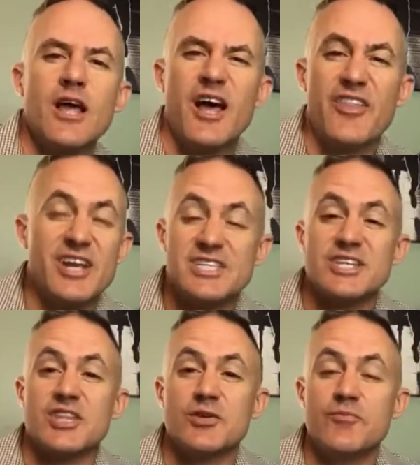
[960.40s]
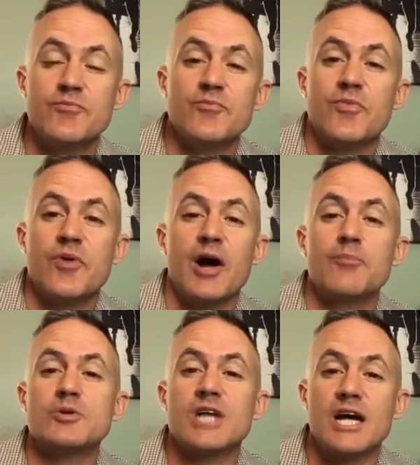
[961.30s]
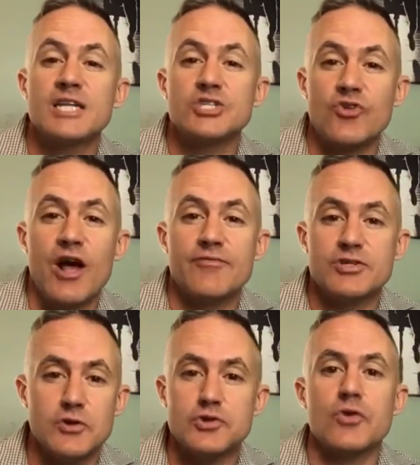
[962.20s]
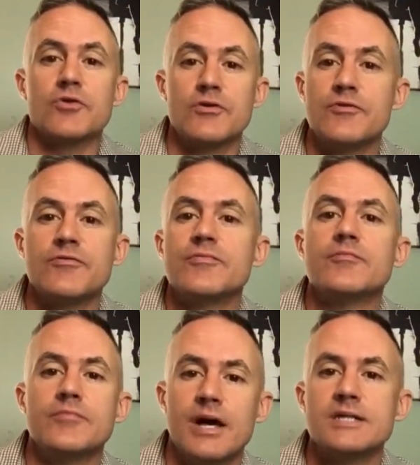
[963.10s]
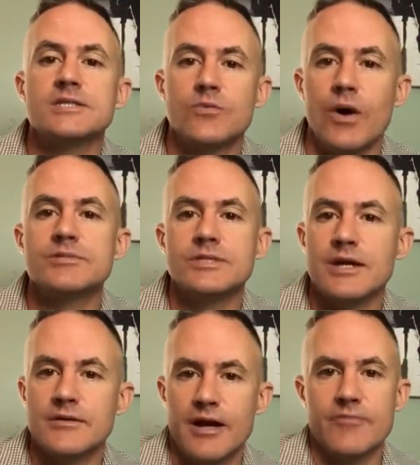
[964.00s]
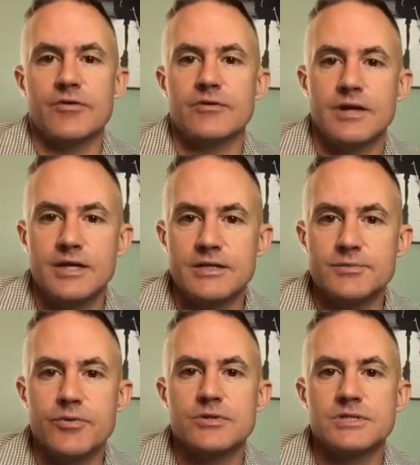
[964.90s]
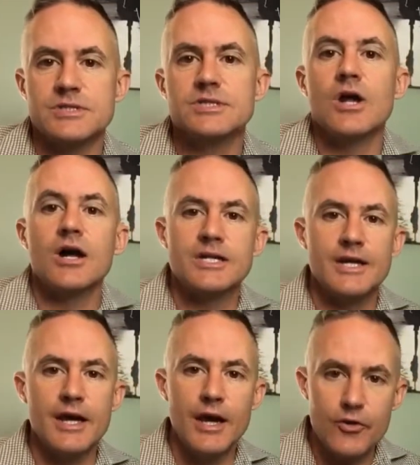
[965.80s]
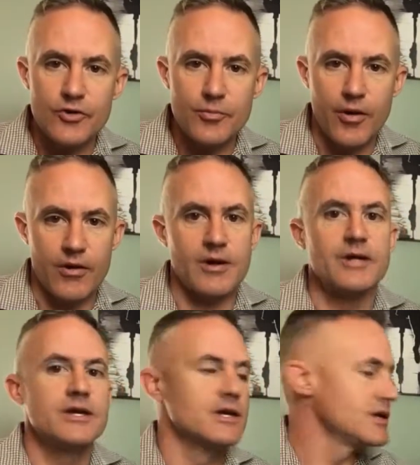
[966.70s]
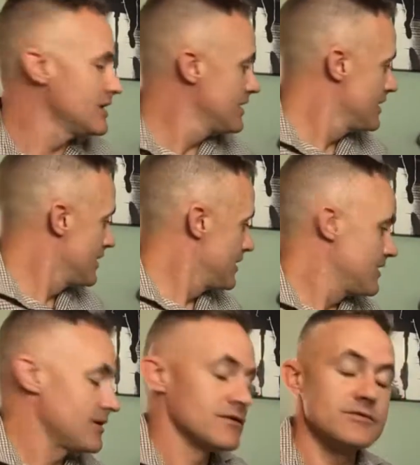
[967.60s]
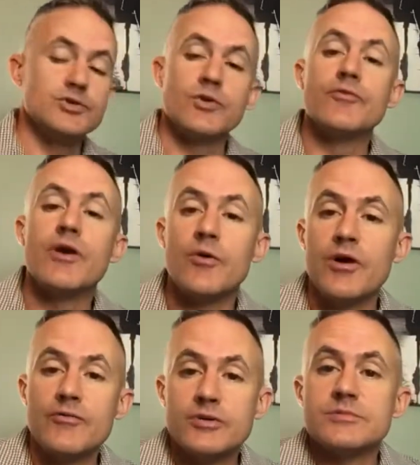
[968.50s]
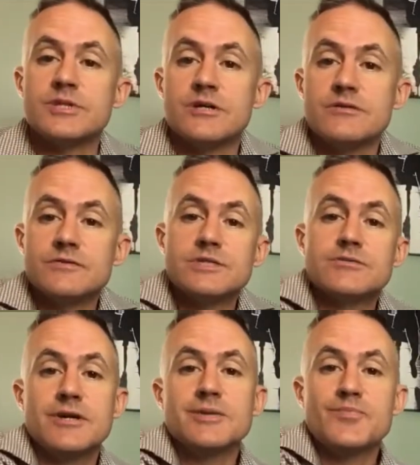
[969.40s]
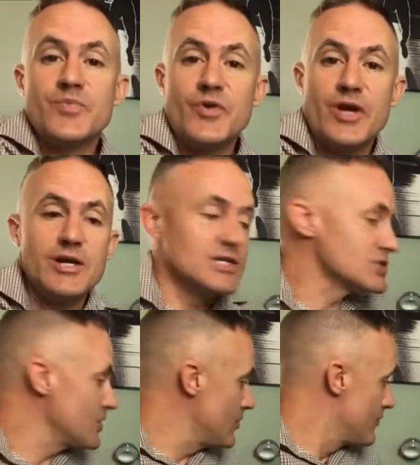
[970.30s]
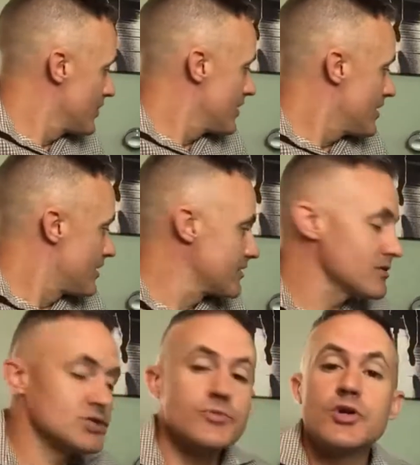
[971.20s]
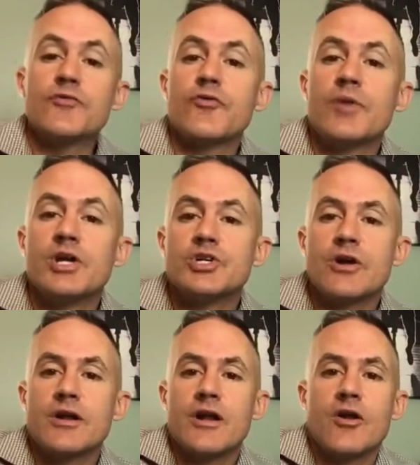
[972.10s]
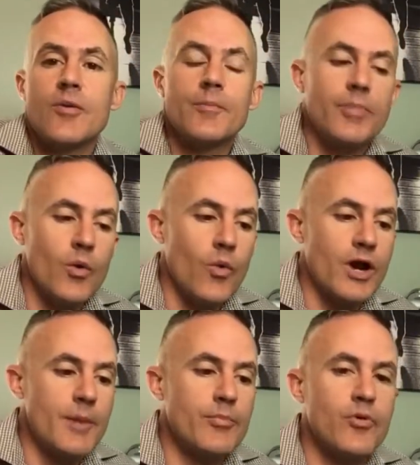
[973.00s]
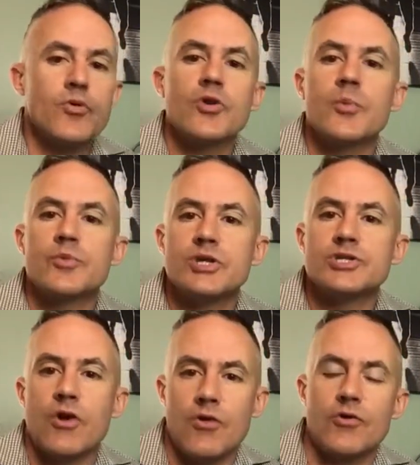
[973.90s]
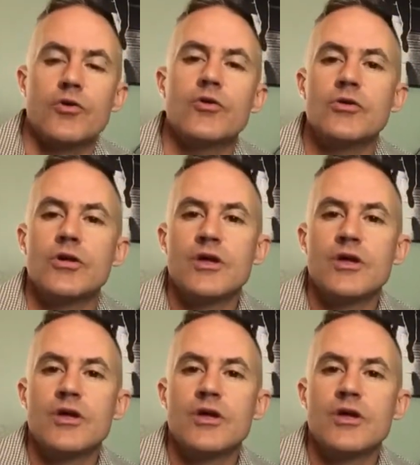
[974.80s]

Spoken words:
I think it's like the most highly trafficked alternative medicine website ever. Like, this person's knocked it out of the park, doing very well for themselves, right? Okay, and so I think there's some good information on here, but when I pulled up this article,